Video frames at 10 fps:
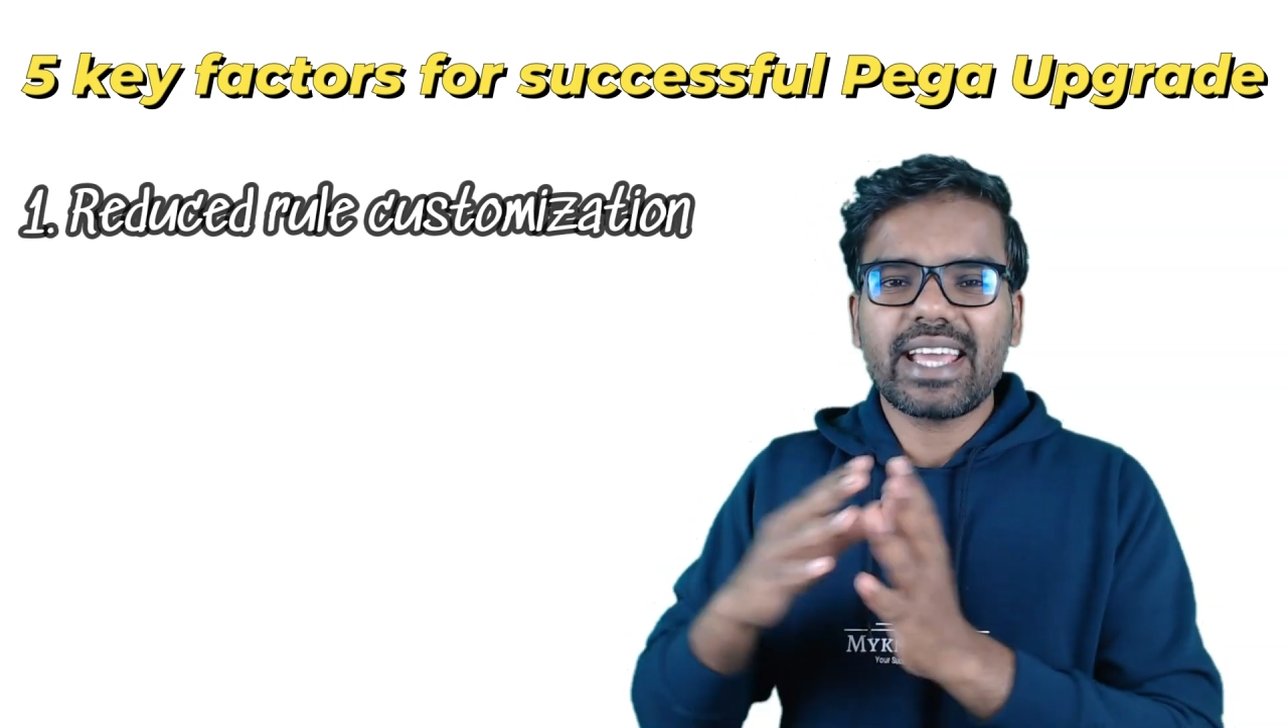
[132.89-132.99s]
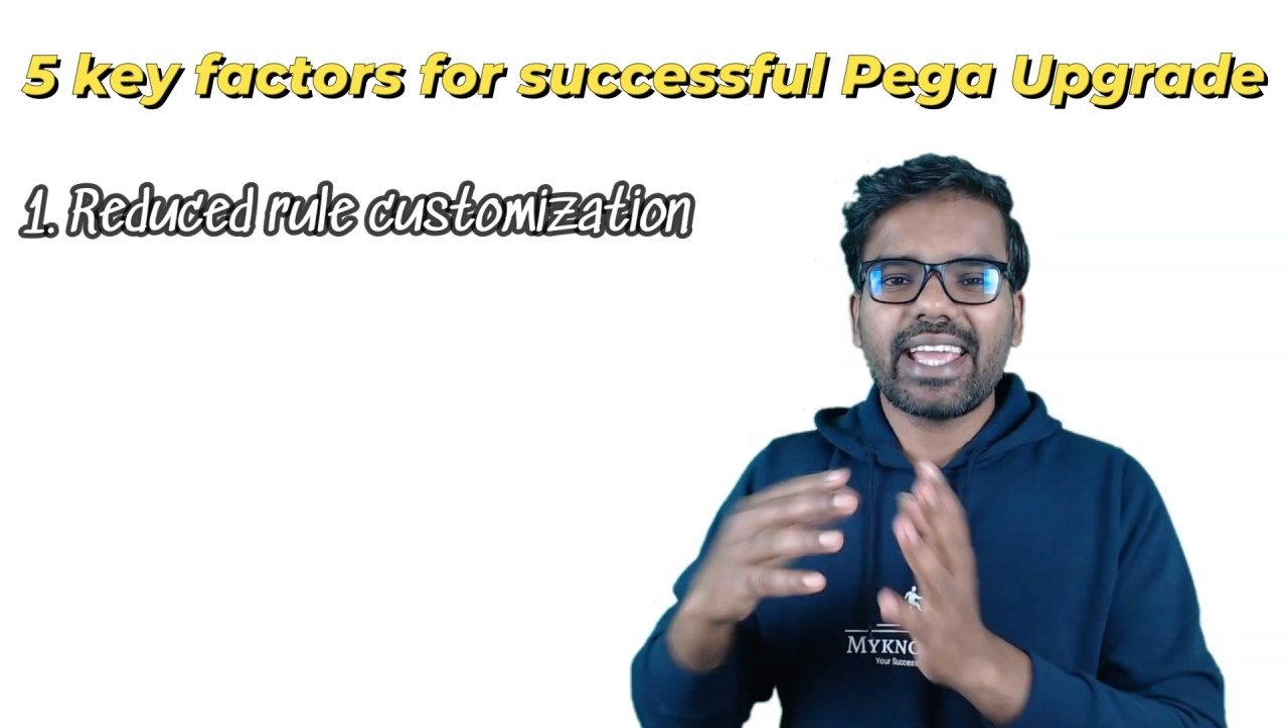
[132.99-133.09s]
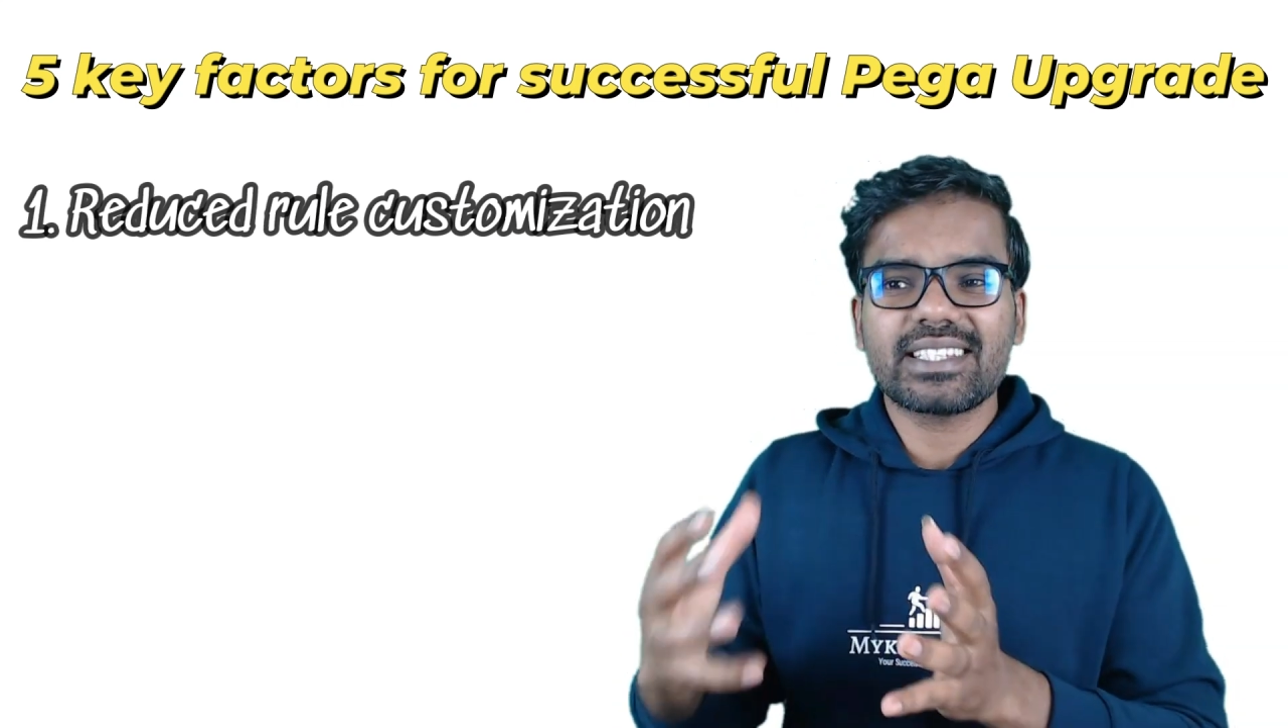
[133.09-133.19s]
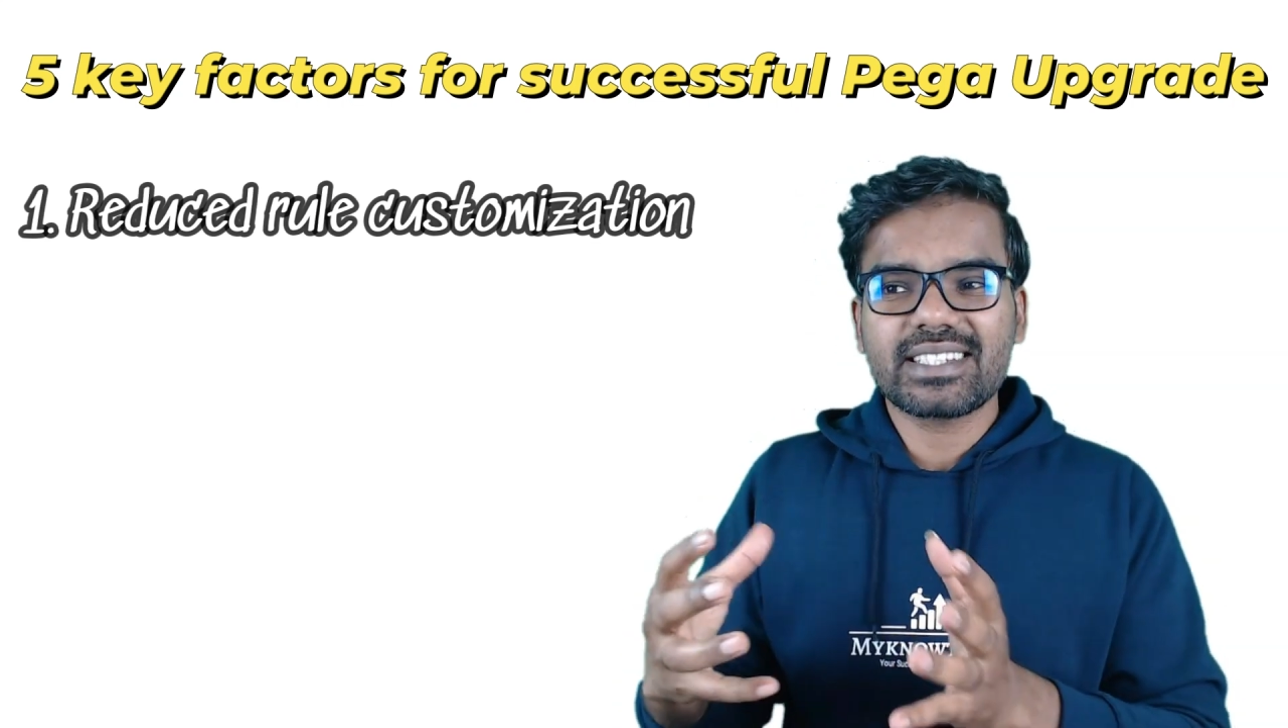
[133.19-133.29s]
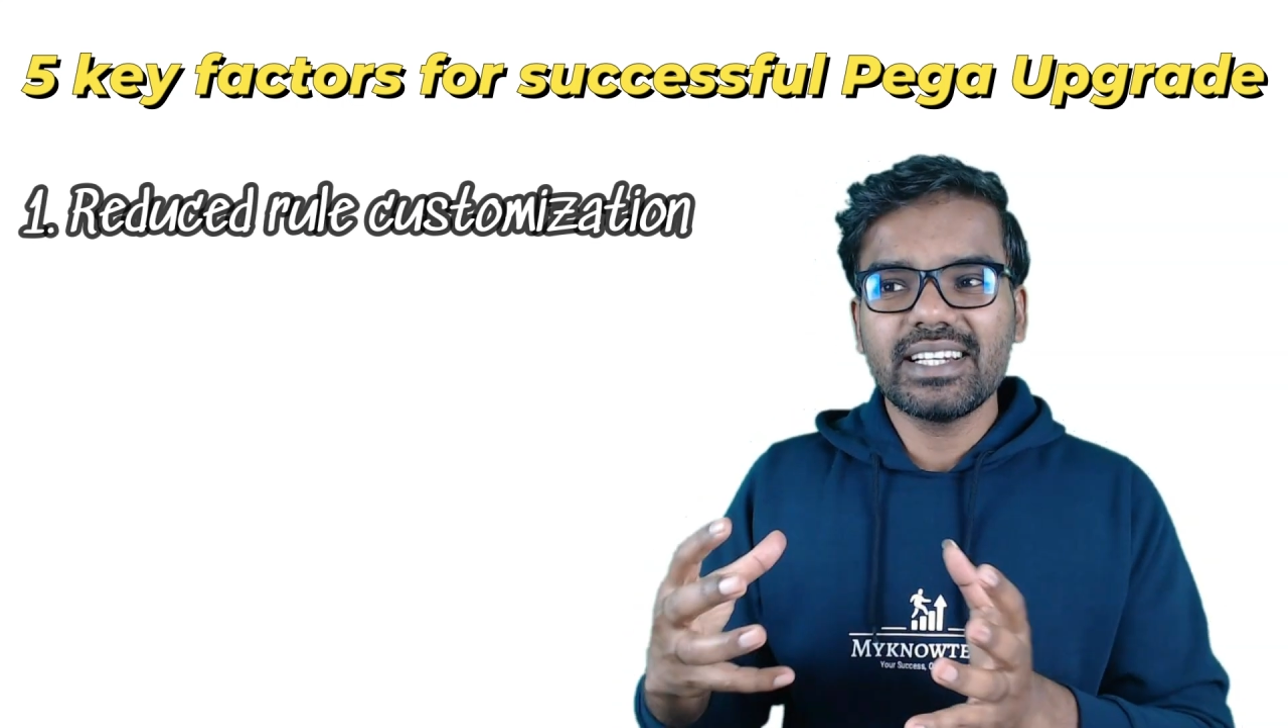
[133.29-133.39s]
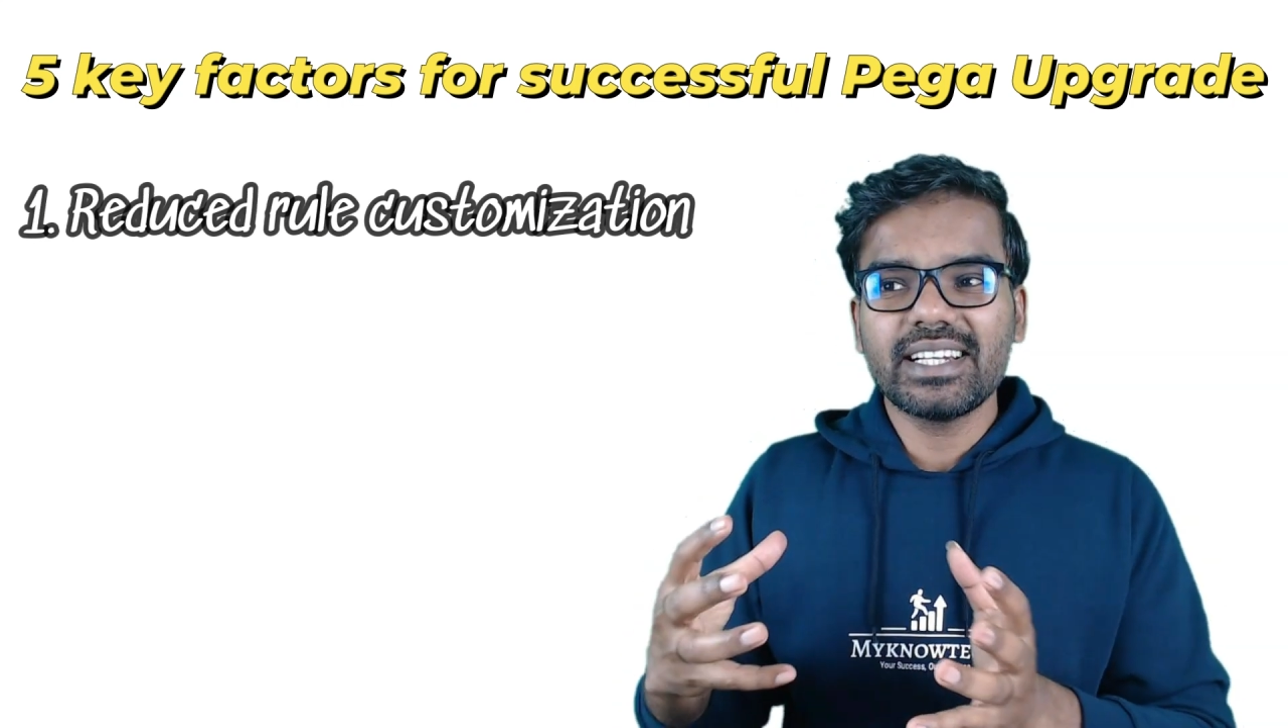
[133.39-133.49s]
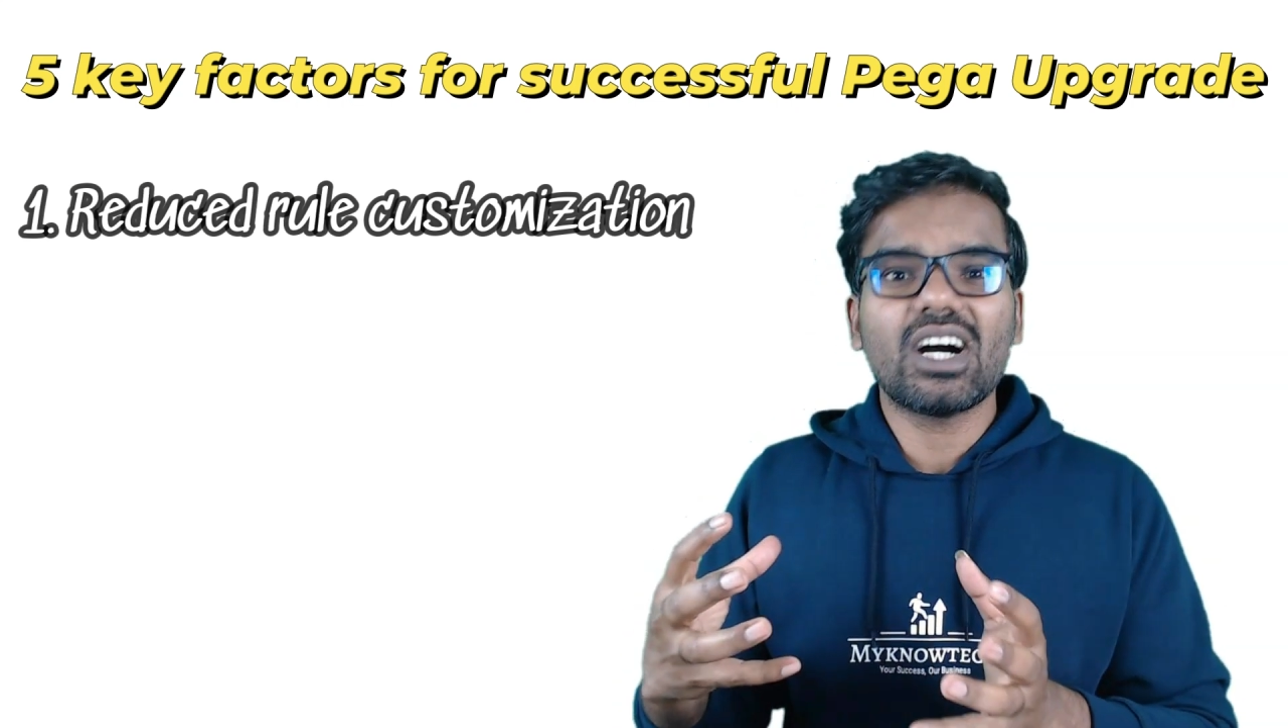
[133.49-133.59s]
extend